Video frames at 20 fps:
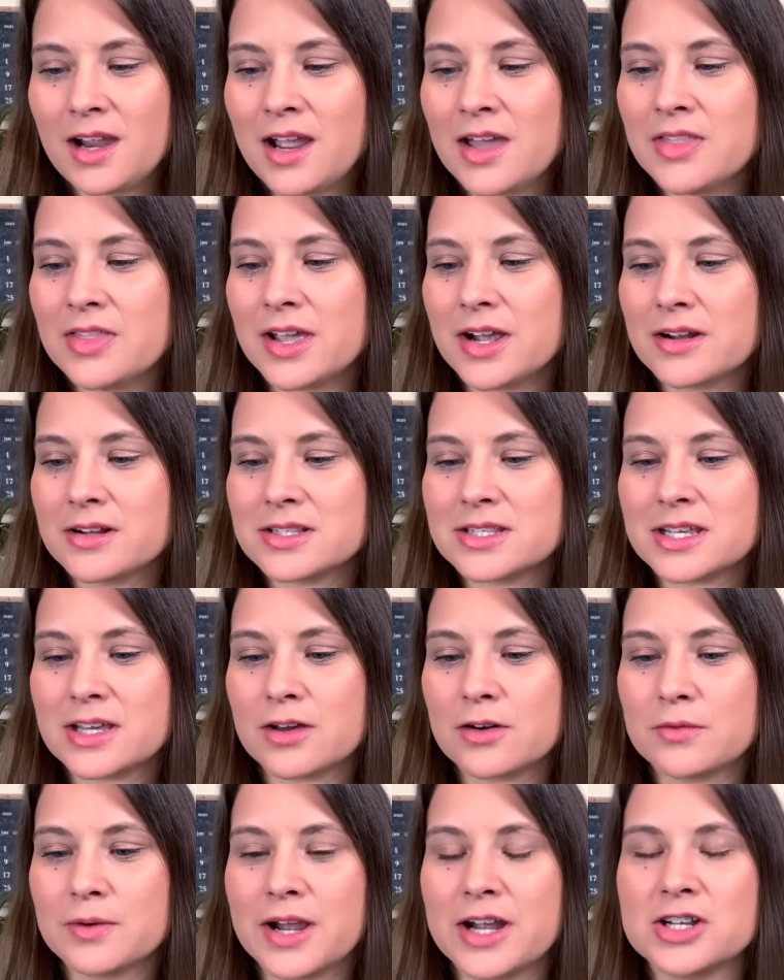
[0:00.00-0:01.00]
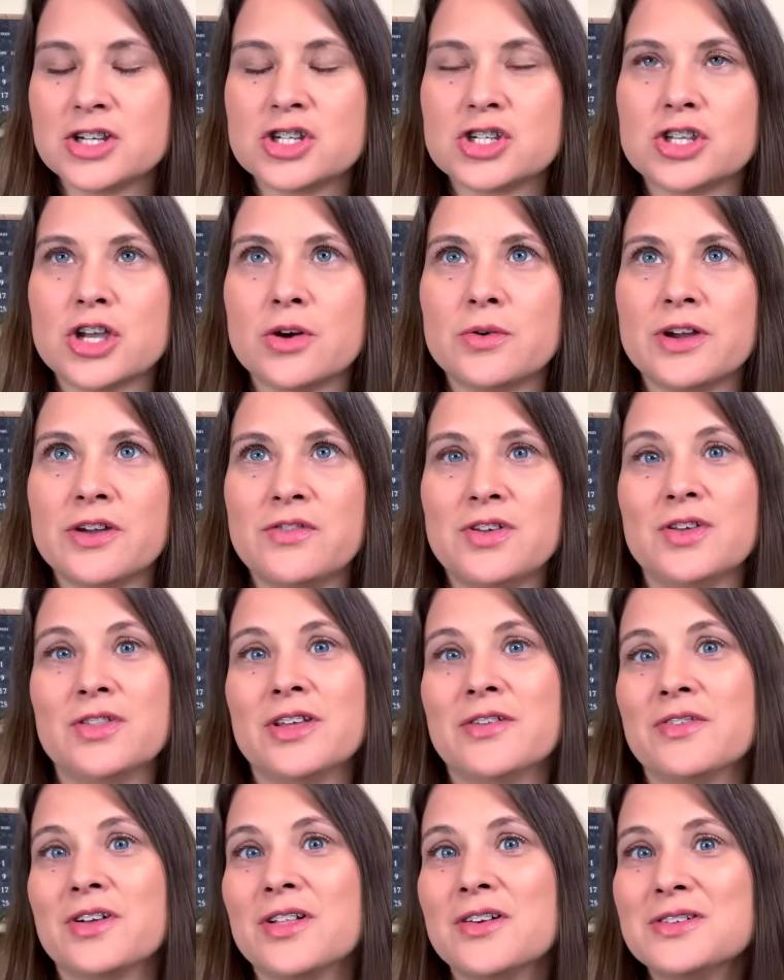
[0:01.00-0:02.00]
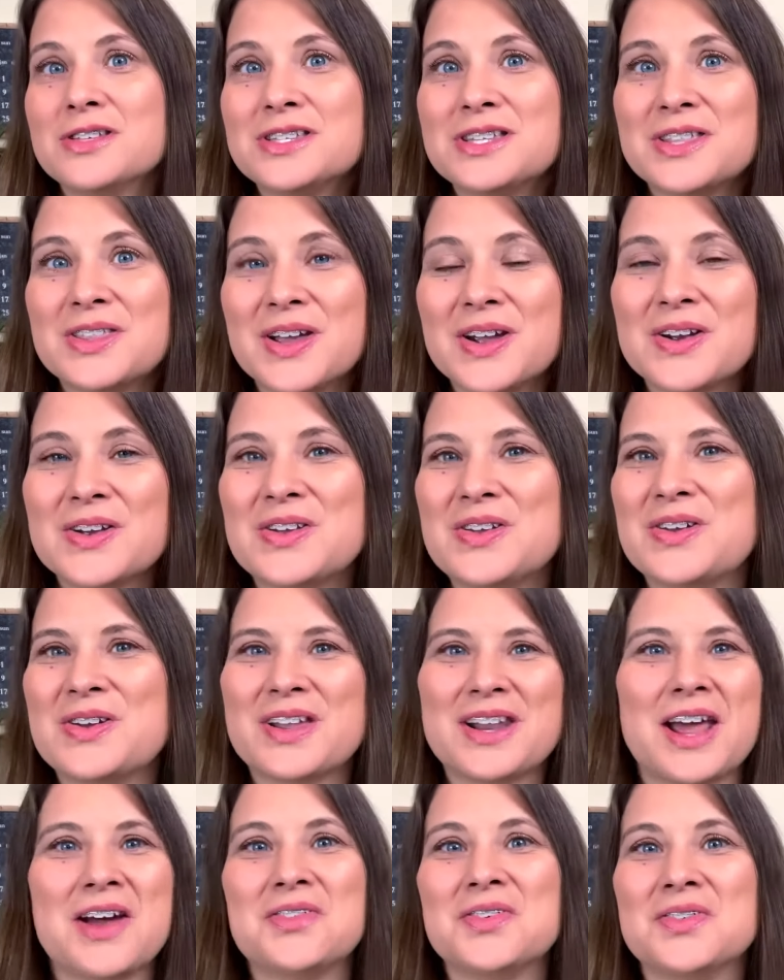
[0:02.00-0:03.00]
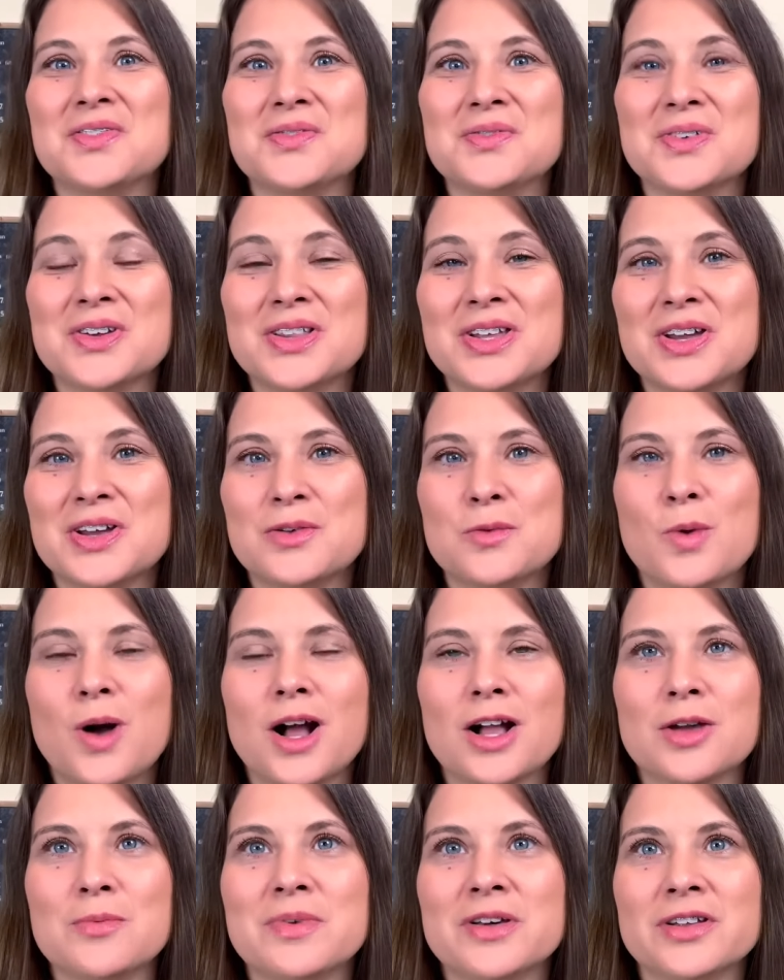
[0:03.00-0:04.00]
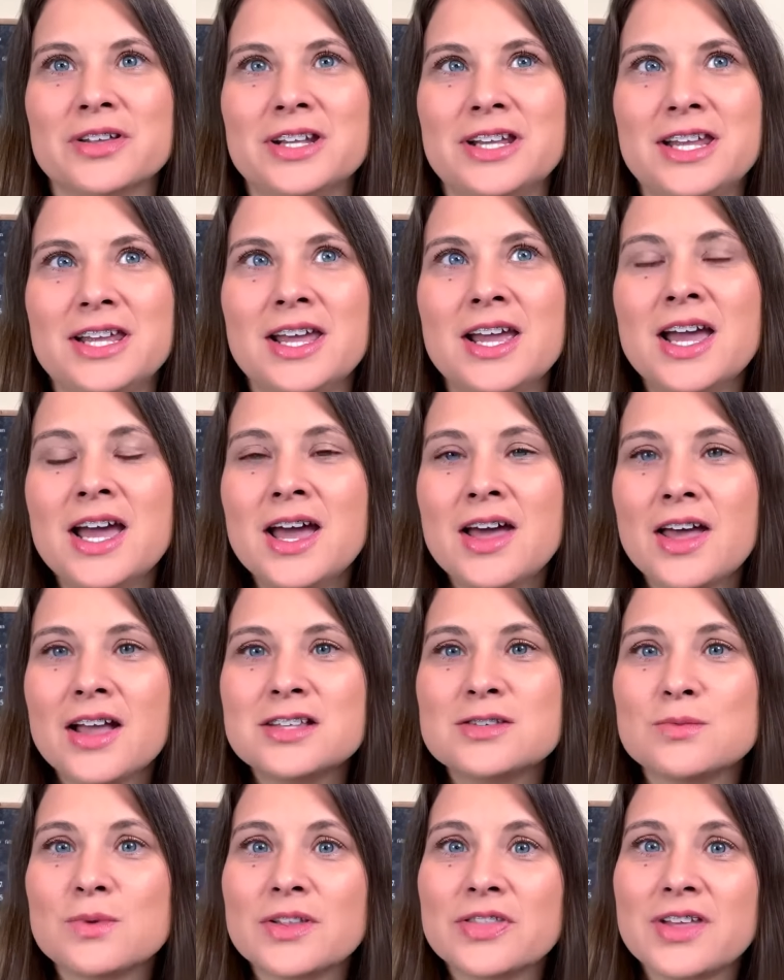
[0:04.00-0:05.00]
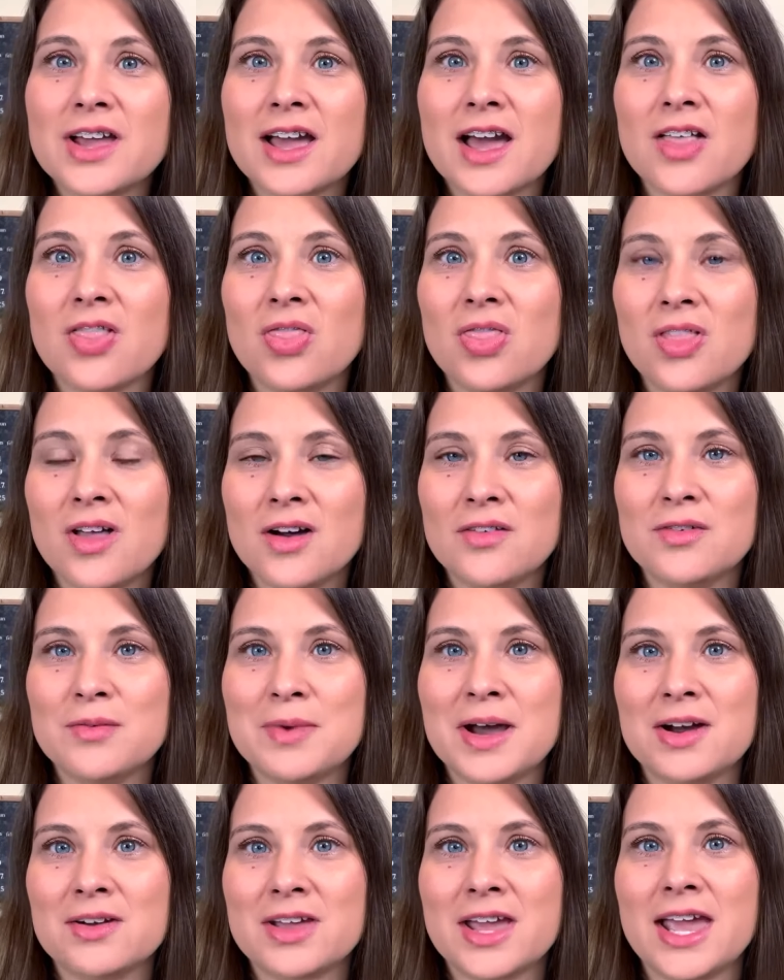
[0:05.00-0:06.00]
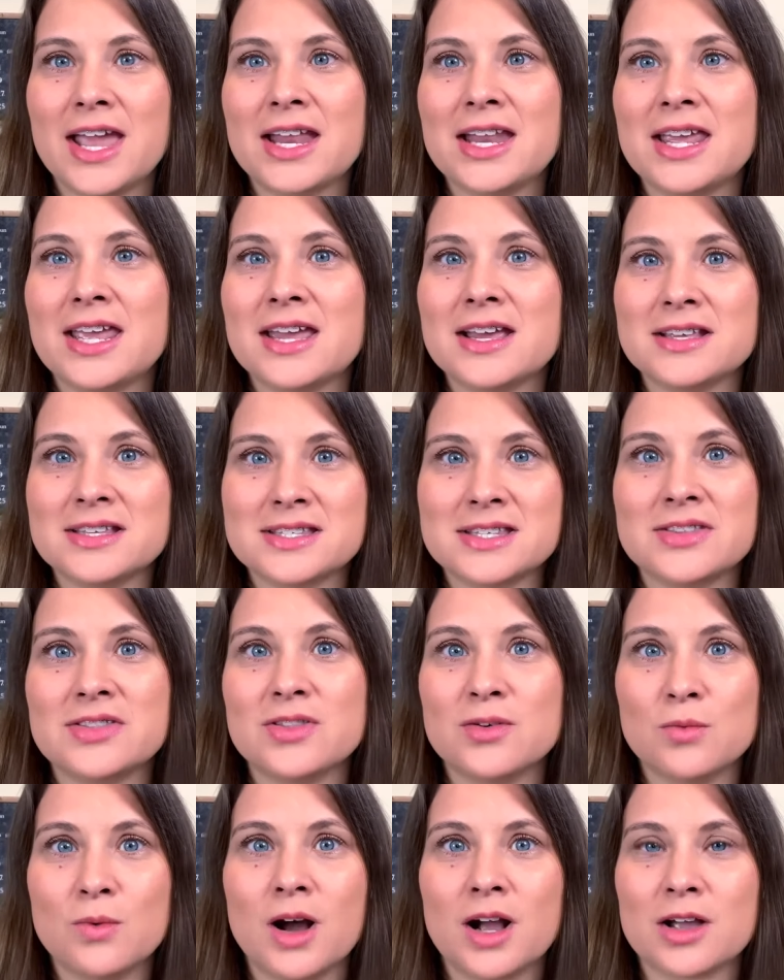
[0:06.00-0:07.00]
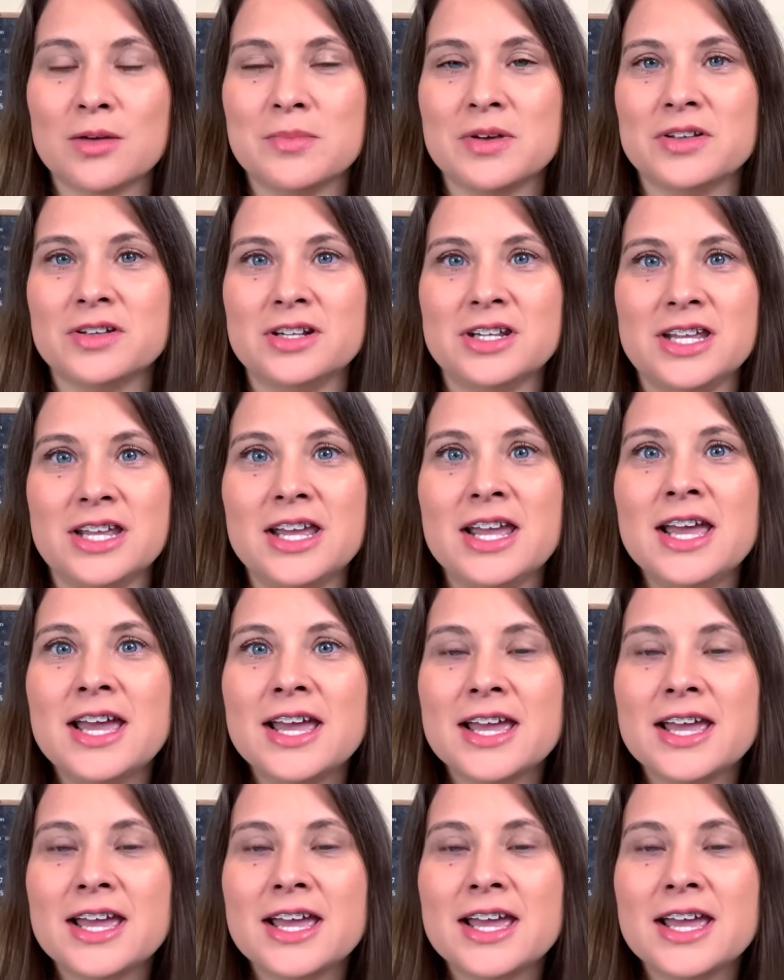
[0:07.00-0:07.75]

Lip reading: there in Cinco Ranch. So if you live close to there, you can have a really good walkability. That's one thing I love about Katy is the walkability.